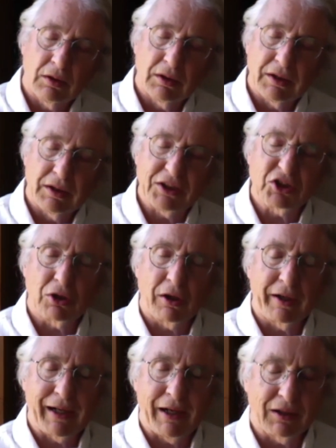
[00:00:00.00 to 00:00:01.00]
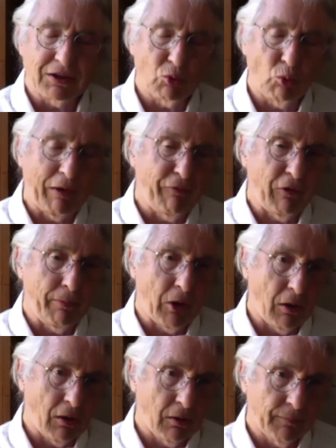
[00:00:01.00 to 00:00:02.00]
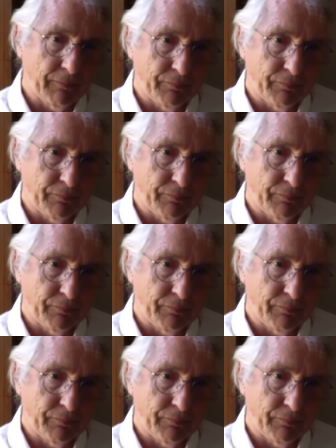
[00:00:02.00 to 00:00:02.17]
it started out as wiffle ball,